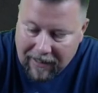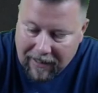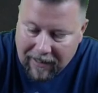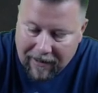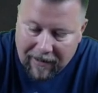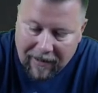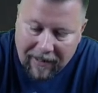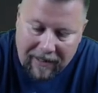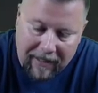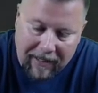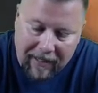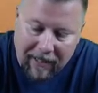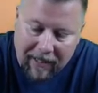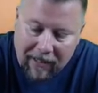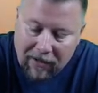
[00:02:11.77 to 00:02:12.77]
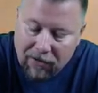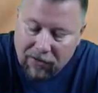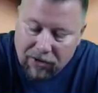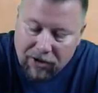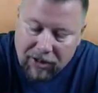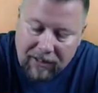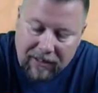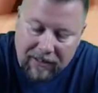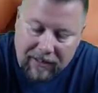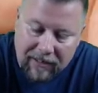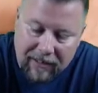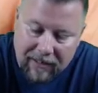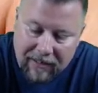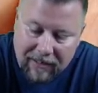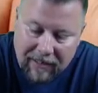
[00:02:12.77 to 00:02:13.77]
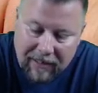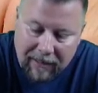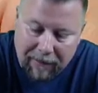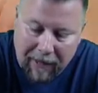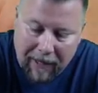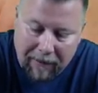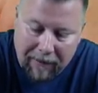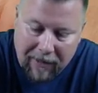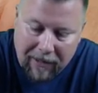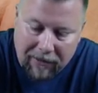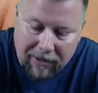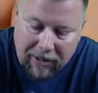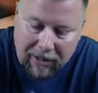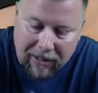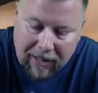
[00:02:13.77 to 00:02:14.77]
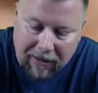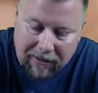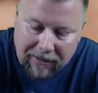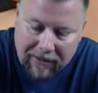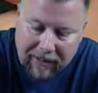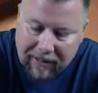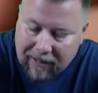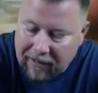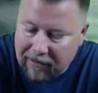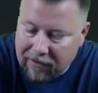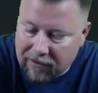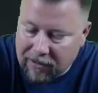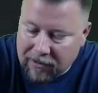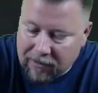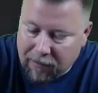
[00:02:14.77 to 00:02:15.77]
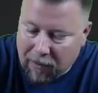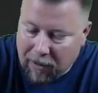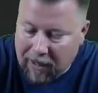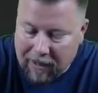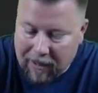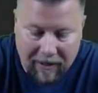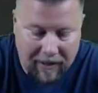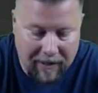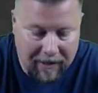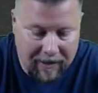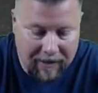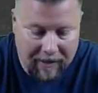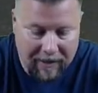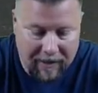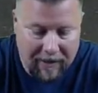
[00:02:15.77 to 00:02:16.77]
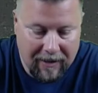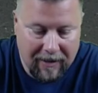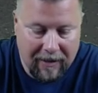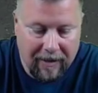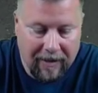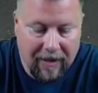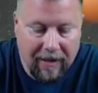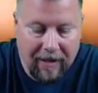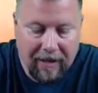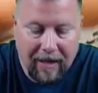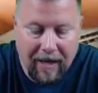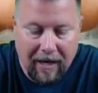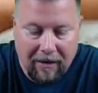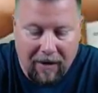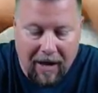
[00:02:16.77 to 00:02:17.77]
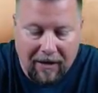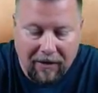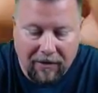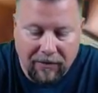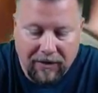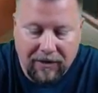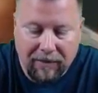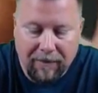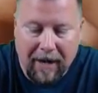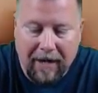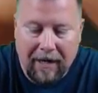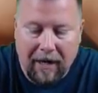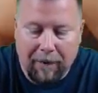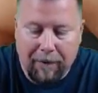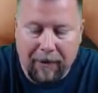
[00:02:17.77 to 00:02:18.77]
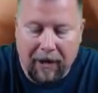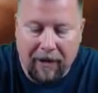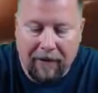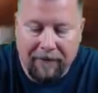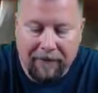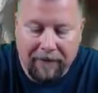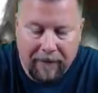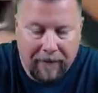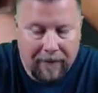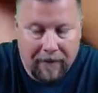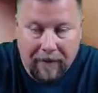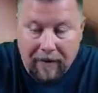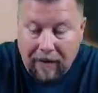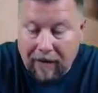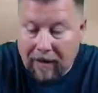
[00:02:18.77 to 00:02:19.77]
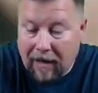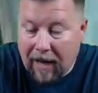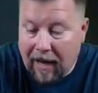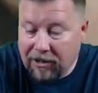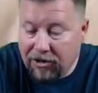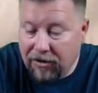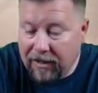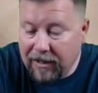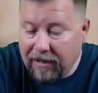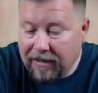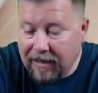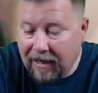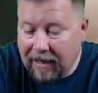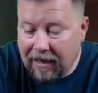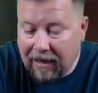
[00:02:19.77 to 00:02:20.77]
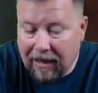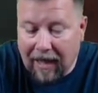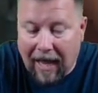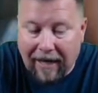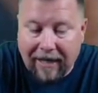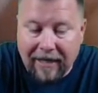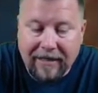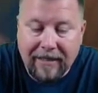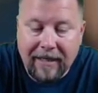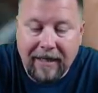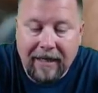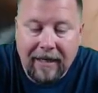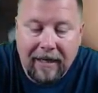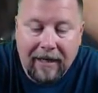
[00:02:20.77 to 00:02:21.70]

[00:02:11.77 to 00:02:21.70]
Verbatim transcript: And then a Illusions, Stipe Miocic. I always like the Illusions brand. Yeah, Chronicles is made up of, as you can see, Legacy.